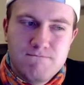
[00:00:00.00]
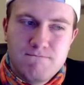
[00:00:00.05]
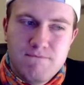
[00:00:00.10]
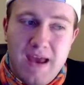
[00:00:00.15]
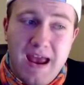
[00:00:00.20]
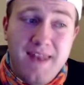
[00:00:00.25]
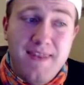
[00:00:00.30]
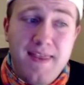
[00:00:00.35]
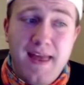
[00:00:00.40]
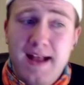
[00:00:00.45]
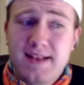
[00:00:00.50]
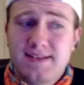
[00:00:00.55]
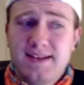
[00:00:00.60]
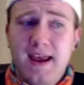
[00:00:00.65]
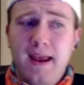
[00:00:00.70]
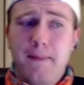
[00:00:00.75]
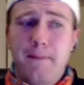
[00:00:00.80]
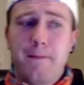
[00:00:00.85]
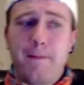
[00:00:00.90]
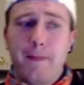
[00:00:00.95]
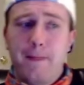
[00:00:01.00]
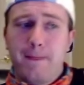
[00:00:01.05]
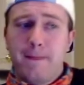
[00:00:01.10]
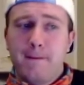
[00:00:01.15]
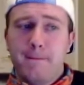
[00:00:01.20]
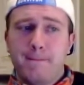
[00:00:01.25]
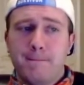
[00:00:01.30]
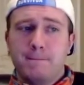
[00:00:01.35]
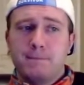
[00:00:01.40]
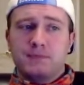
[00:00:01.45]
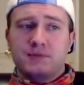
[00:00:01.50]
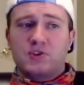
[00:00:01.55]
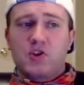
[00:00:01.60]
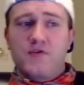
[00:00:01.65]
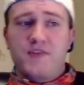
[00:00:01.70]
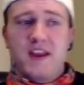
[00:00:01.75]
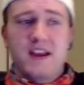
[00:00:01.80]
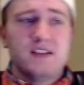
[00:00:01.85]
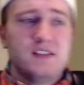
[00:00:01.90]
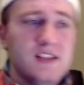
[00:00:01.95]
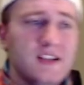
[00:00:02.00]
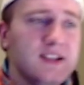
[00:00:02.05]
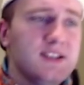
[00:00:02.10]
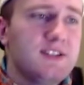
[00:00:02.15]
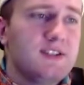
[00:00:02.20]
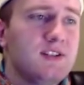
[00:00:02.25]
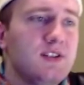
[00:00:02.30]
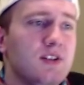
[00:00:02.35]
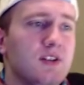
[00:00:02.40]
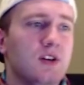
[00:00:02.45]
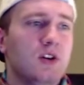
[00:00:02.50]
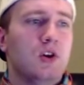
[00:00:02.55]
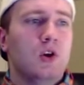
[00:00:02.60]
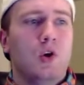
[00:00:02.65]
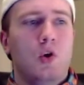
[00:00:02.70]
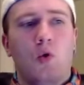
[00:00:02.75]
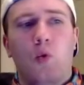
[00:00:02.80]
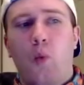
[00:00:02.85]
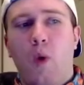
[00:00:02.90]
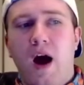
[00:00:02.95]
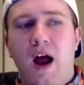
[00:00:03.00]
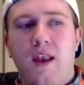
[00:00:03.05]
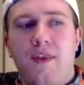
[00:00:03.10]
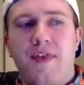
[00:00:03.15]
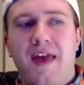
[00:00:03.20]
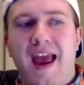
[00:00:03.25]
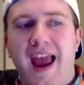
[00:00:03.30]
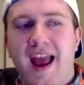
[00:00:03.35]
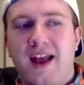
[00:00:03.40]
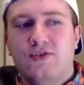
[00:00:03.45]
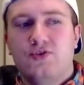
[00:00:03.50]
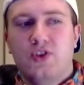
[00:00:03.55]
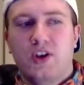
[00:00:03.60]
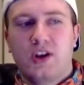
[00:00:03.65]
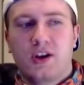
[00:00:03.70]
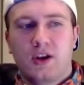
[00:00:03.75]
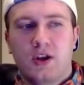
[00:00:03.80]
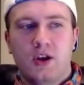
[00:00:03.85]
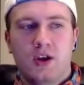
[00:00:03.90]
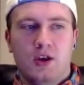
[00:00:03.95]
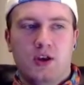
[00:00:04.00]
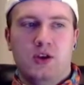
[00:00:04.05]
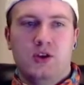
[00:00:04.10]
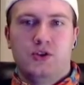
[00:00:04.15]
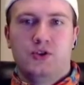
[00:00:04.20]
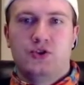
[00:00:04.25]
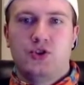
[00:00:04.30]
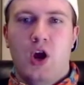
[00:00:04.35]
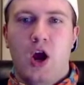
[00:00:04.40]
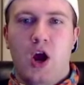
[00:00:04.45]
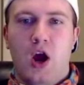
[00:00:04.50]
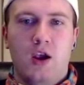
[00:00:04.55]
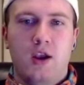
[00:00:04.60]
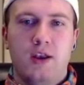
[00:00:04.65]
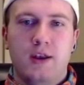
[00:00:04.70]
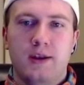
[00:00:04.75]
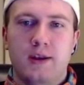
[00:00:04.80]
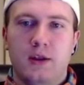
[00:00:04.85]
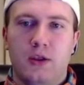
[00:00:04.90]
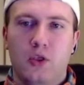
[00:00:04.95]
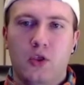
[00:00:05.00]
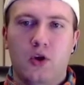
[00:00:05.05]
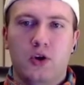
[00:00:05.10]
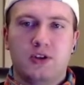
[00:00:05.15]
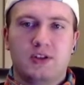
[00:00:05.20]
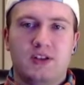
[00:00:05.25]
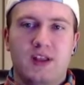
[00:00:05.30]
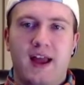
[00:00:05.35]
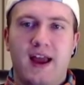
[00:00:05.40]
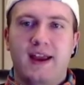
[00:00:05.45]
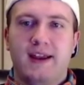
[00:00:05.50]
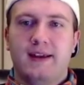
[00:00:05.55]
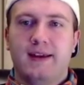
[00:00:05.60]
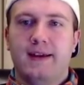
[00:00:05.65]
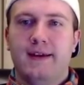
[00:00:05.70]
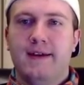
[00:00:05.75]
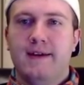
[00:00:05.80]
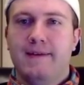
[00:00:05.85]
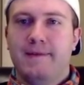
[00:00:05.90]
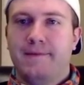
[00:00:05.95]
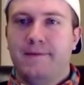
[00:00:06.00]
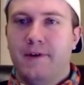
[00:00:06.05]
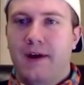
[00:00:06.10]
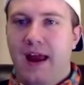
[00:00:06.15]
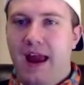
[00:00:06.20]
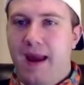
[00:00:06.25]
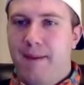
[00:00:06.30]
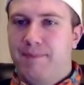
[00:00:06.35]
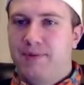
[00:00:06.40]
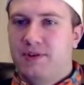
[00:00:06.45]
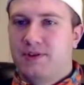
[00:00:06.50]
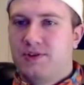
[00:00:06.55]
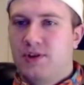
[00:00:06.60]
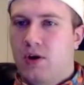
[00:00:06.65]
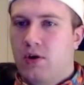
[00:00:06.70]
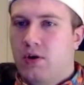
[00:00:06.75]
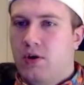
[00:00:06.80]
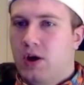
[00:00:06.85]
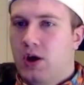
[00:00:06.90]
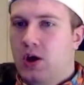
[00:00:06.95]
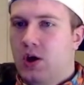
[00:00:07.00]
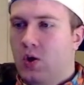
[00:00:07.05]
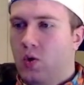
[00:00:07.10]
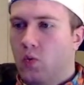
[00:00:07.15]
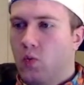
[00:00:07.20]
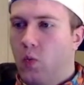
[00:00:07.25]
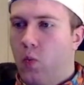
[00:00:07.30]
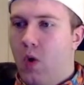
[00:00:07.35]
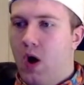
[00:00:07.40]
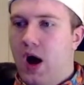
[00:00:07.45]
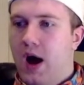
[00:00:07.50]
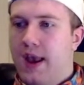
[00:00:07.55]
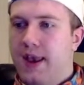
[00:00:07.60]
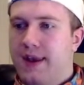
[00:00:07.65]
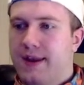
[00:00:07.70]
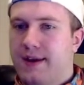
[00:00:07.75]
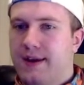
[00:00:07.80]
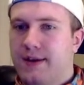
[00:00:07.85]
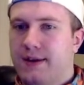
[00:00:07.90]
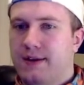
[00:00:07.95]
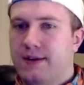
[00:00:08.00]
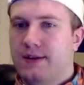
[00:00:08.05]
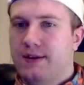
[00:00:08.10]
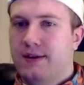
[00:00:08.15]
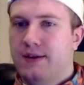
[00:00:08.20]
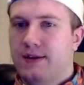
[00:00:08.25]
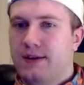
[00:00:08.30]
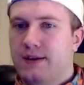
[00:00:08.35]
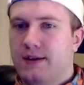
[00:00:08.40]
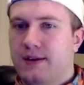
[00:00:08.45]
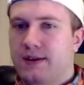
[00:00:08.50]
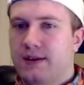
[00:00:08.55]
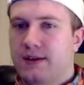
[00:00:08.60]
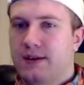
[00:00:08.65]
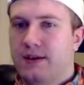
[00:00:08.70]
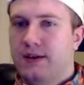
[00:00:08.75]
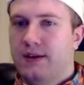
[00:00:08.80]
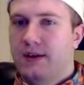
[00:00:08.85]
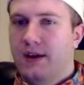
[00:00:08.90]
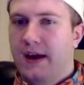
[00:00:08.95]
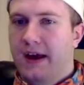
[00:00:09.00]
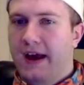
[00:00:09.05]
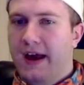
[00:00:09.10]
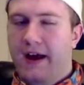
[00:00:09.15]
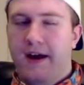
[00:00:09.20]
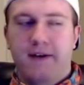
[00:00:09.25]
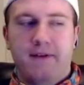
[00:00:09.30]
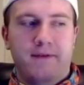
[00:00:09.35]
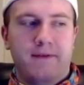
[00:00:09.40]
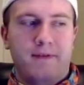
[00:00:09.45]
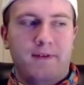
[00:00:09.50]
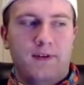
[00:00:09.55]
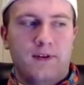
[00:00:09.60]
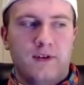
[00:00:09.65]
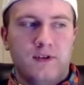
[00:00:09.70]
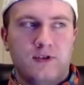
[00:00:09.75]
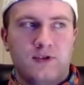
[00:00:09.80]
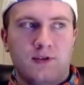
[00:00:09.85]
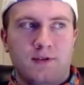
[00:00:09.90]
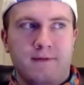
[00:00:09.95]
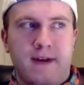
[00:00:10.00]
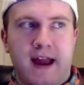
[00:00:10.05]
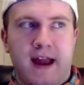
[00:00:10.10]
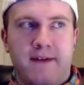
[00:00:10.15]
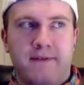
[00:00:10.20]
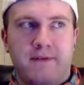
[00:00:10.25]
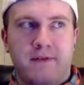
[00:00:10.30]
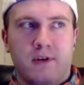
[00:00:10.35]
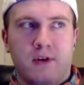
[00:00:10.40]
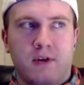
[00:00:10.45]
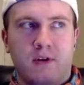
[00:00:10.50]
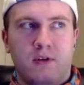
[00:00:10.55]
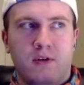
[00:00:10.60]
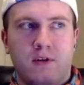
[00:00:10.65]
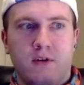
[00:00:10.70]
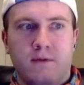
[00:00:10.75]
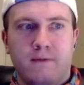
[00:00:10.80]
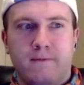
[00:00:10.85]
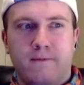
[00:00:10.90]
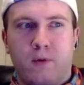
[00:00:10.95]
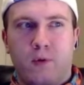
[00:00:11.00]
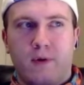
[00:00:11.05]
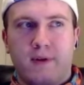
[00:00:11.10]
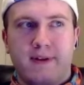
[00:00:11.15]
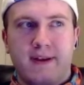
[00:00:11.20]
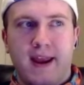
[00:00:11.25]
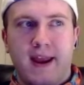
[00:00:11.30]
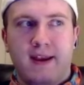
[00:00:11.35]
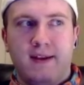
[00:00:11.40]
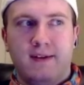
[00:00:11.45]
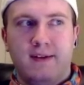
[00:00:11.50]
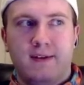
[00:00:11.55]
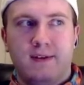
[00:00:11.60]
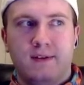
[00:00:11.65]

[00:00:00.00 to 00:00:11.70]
And that's it. So this is what the Edgic chart looks like for episode 1 of Survivor 48.